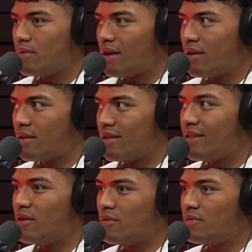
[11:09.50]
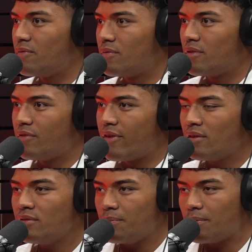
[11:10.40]
At the end of the
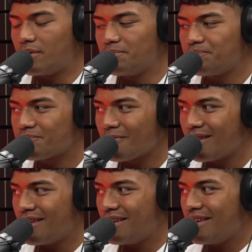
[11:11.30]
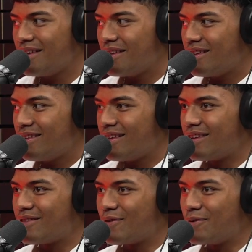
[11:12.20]
round, but yeah,
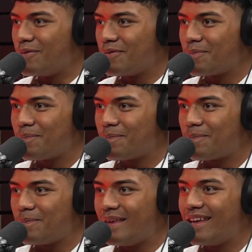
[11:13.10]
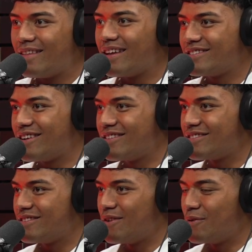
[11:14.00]
to be getting that
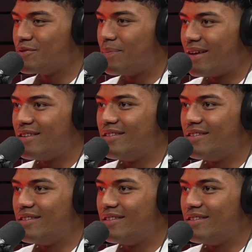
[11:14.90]
chance, it was mad.